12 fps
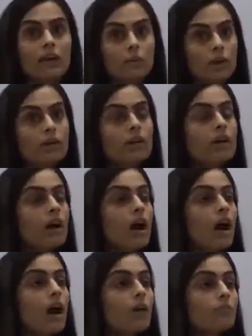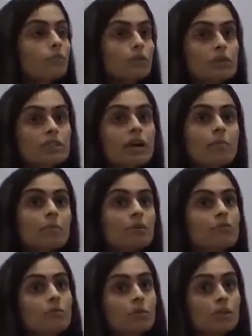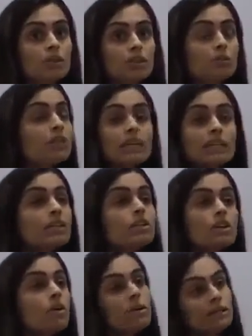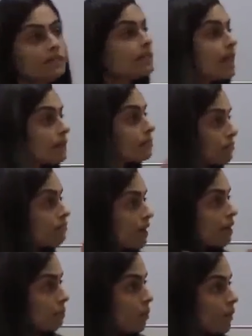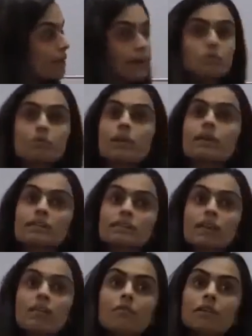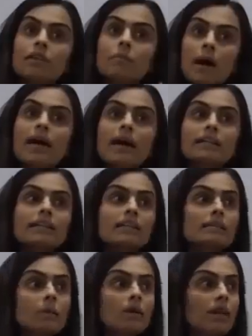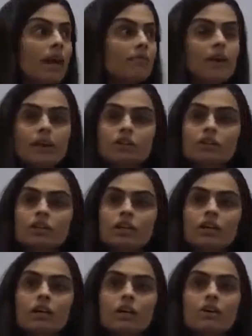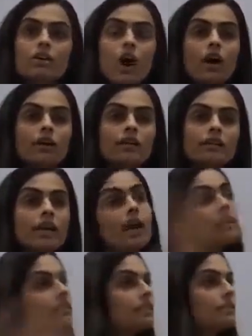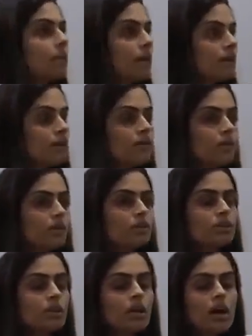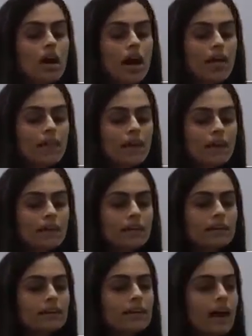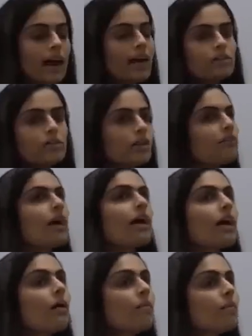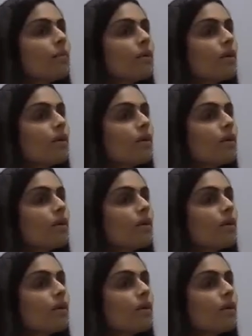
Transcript: had one, which was separate from religion, which I didn't know until that very point. That was when I discovered that my ideas about life are actually not entirely dependent on religion. And then either I had to give that up